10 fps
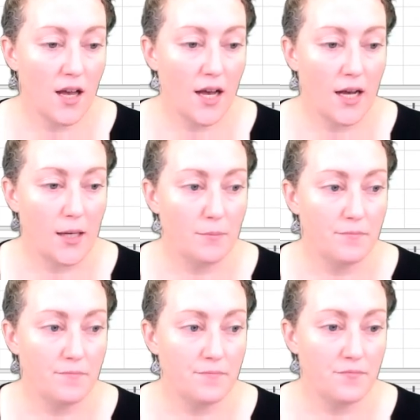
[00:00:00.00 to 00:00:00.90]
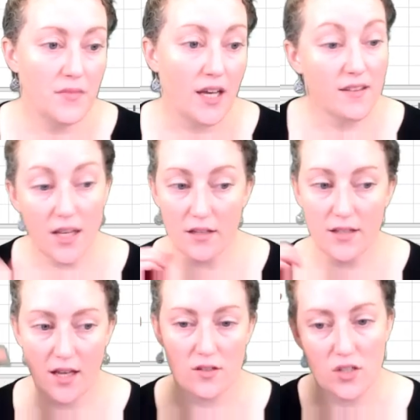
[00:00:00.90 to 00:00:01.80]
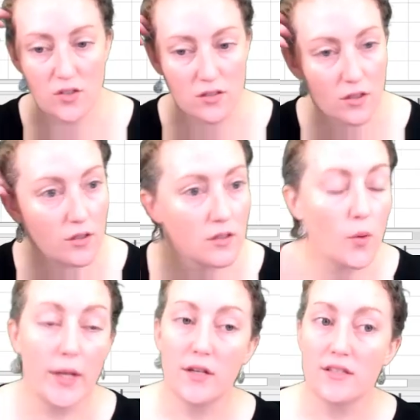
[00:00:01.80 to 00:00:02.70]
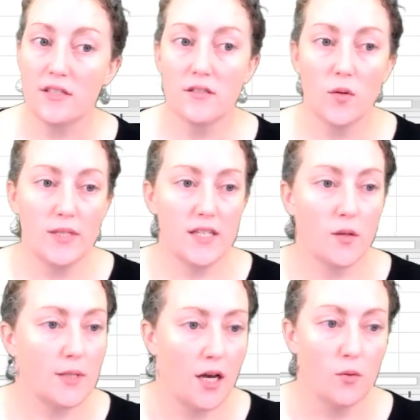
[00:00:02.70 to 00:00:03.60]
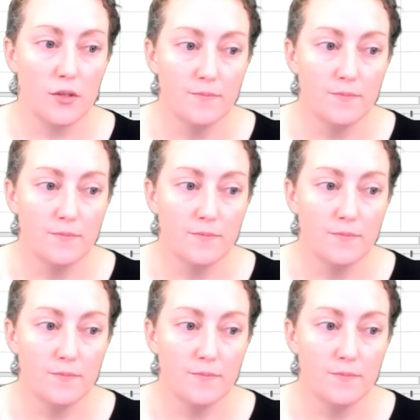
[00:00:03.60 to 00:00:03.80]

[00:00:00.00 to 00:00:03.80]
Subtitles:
Yeah, and that actually does look quite nice. So we'll stick with that one.